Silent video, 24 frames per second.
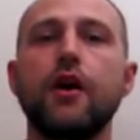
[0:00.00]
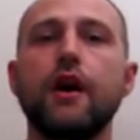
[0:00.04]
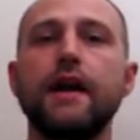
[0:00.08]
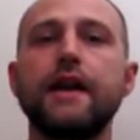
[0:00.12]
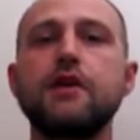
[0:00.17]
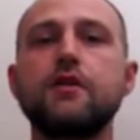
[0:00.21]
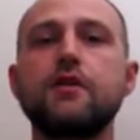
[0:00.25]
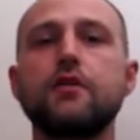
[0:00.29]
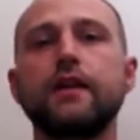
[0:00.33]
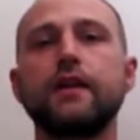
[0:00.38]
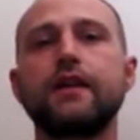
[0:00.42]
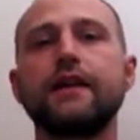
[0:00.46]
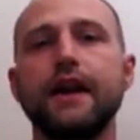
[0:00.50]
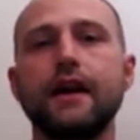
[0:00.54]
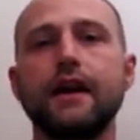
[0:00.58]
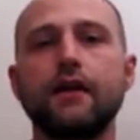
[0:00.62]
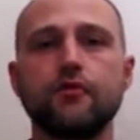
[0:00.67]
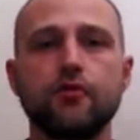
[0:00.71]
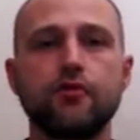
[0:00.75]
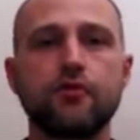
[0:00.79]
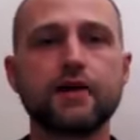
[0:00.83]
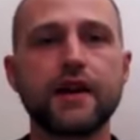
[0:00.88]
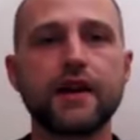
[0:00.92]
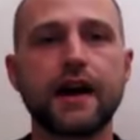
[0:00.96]
equaling
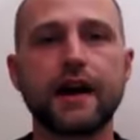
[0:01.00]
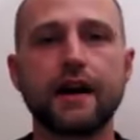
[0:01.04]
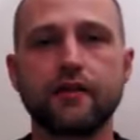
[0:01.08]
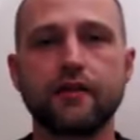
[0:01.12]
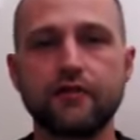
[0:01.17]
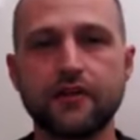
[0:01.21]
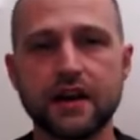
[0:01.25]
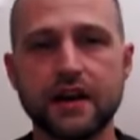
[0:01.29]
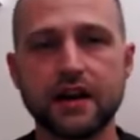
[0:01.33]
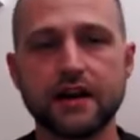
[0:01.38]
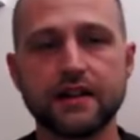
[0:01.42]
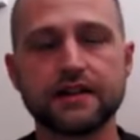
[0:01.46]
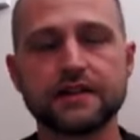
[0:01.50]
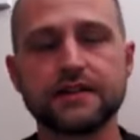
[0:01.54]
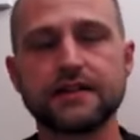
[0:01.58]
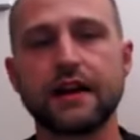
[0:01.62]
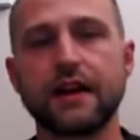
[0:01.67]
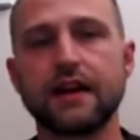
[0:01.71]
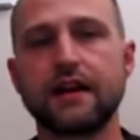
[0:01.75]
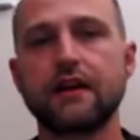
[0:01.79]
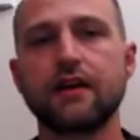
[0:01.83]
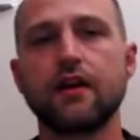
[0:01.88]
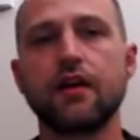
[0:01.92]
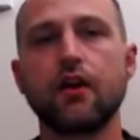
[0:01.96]
out your calorie
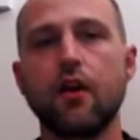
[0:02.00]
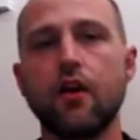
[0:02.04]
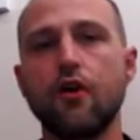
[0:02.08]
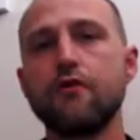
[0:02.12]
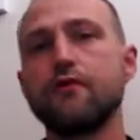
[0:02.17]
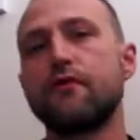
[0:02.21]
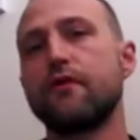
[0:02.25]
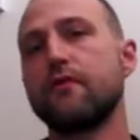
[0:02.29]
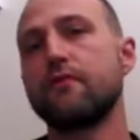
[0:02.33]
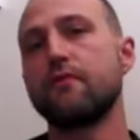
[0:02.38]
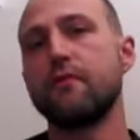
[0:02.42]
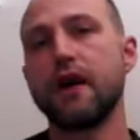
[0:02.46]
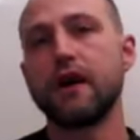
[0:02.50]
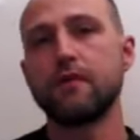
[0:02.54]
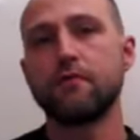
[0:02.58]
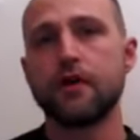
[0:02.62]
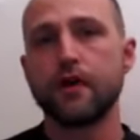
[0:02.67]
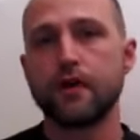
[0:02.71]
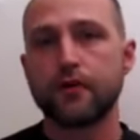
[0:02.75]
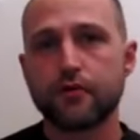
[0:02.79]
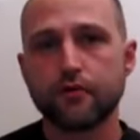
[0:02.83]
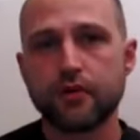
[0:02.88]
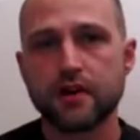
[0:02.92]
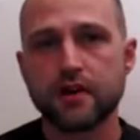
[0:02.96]
intake over
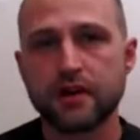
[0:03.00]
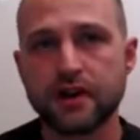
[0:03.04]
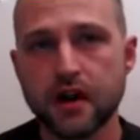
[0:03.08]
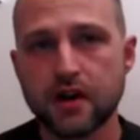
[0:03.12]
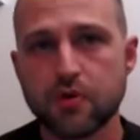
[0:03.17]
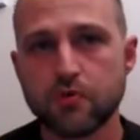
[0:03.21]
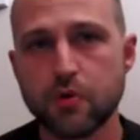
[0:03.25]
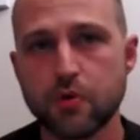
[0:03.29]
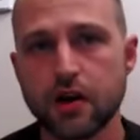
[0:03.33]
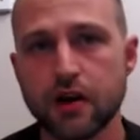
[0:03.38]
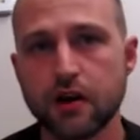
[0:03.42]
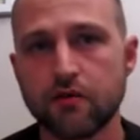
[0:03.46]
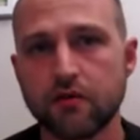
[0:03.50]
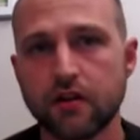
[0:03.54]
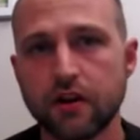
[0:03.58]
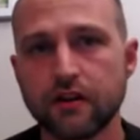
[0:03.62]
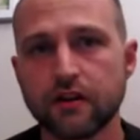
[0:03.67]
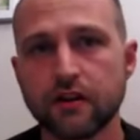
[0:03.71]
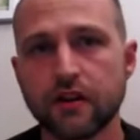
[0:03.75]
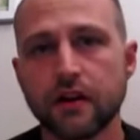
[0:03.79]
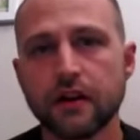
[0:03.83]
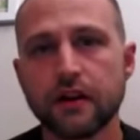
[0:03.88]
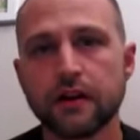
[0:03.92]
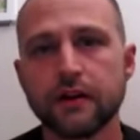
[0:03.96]
maybe a 3-day
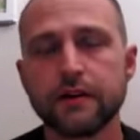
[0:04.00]
period.